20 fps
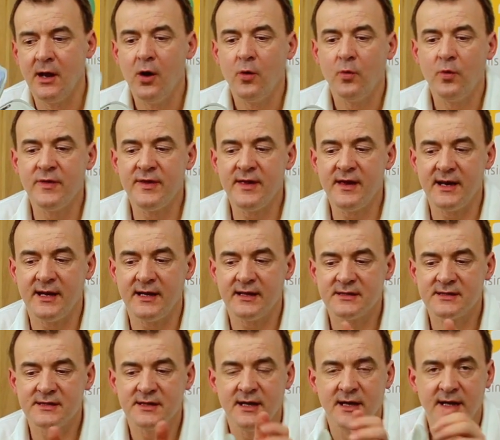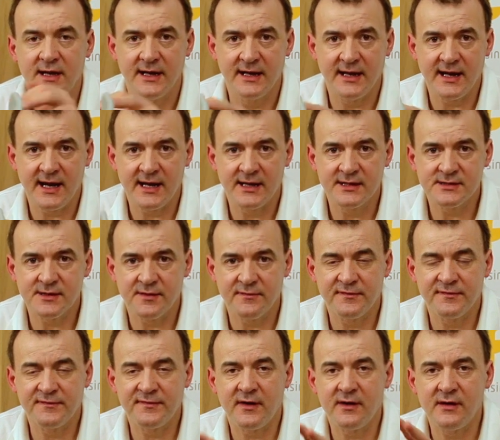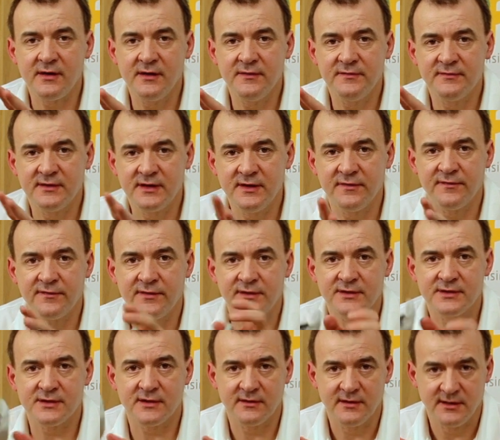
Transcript: Within it, it has five different